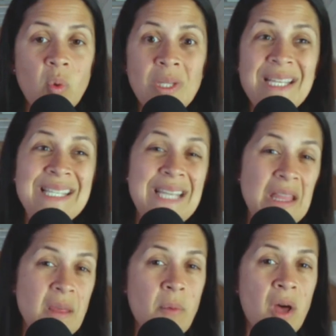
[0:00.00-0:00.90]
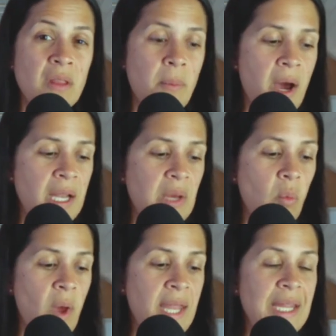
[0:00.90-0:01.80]
only set them on the potty
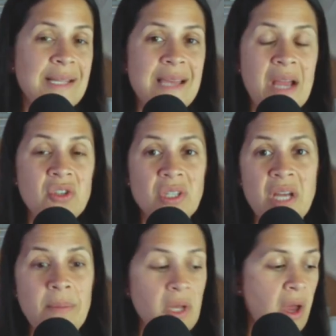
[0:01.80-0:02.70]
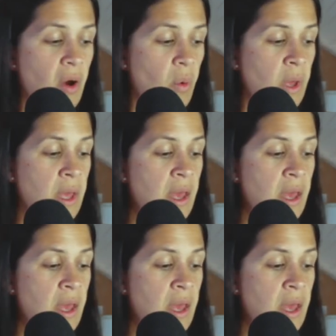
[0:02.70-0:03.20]
when it is actually time to go.